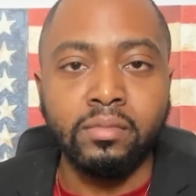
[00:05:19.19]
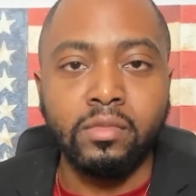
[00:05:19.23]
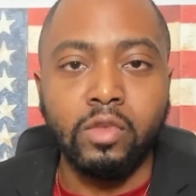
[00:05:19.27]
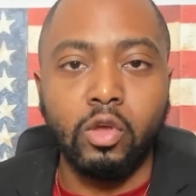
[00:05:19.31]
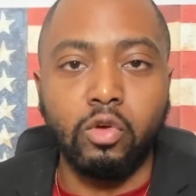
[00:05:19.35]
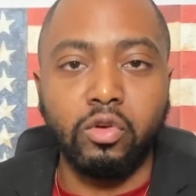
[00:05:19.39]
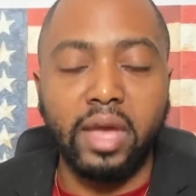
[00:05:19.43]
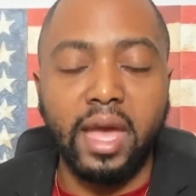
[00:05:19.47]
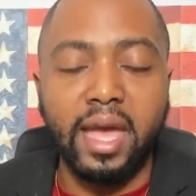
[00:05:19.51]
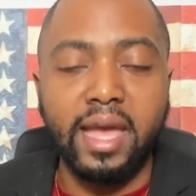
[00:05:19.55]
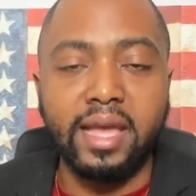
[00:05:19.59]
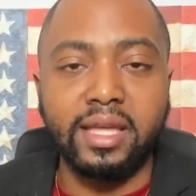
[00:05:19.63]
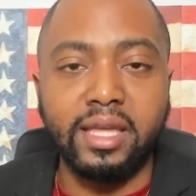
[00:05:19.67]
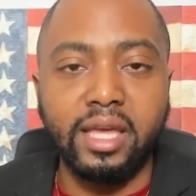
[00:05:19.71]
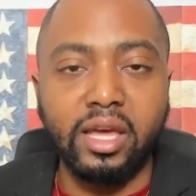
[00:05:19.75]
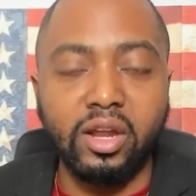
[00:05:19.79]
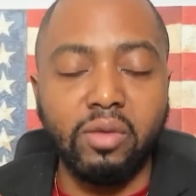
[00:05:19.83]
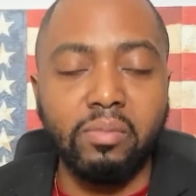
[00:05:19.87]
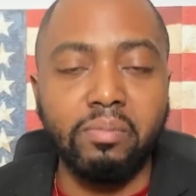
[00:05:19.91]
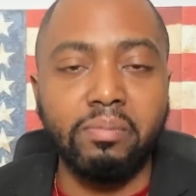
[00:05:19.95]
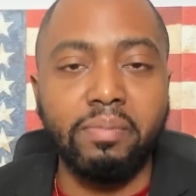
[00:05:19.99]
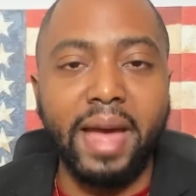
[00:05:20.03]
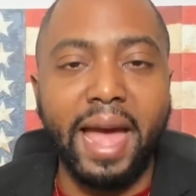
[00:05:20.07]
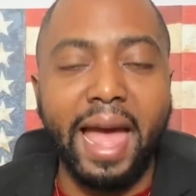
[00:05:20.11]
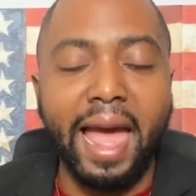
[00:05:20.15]
Okay. Get
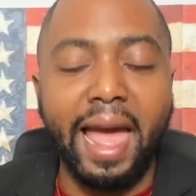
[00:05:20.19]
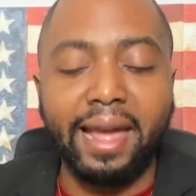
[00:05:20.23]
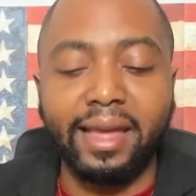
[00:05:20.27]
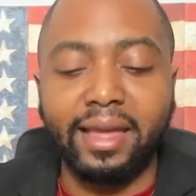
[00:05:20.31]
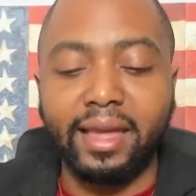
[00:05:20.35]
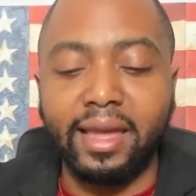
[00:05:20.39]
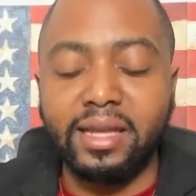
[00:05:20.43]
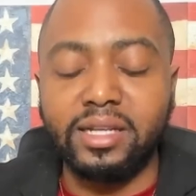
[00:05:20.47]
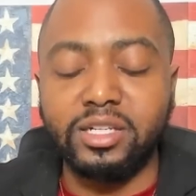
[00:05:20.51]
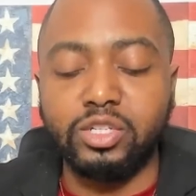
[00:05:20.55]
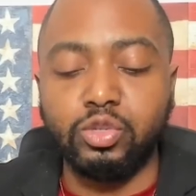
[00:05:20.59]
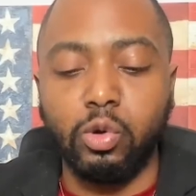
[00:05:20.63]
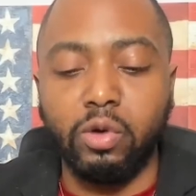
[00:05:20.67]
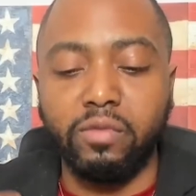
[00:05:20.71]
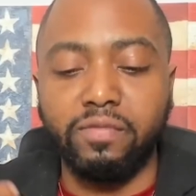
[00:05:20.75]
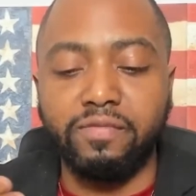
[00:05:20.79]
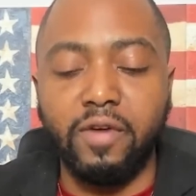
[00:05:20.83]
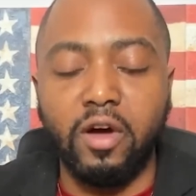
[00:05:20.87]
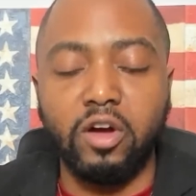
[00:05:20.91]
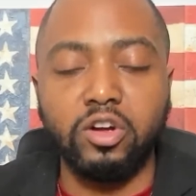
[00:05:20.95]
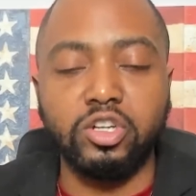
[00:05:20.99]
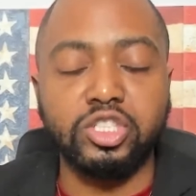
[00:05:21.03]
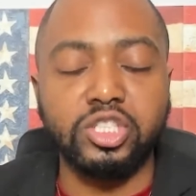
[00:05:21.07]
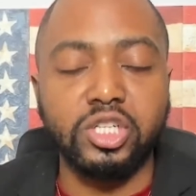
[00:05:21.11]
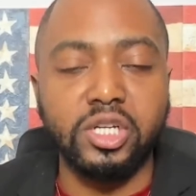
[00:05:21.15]
them back into a
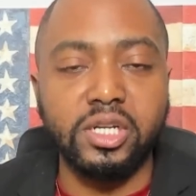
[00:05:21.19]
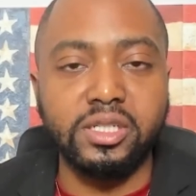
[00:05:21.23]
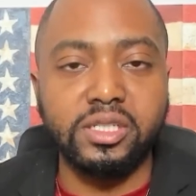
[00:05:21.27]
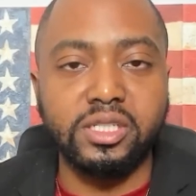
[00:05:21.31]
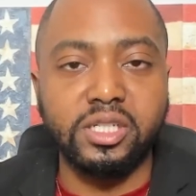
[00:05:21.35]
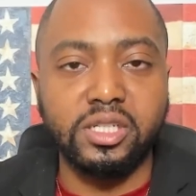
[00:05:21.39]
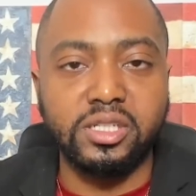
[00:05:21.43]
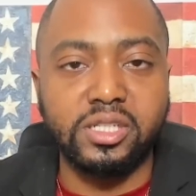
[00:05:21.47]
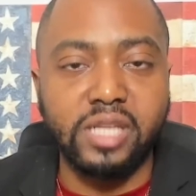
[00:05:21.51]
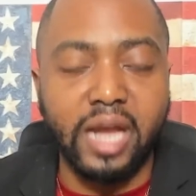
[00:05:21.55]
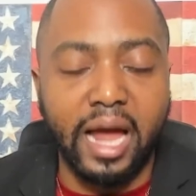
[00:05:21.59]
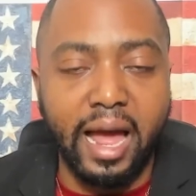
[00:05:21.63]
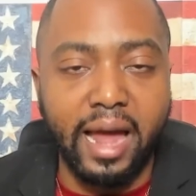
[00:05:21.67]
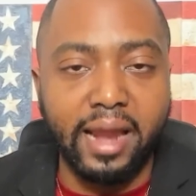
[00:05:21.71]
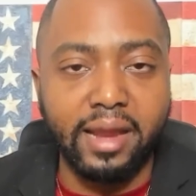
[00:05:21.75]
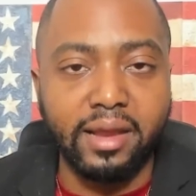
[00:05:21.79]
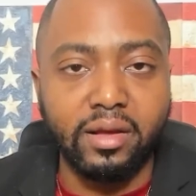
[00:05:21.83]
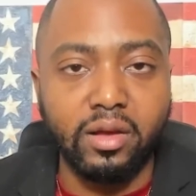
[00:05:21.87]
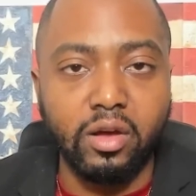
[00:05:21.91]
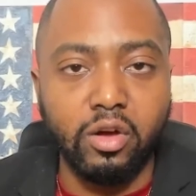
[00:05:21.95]
functioning society.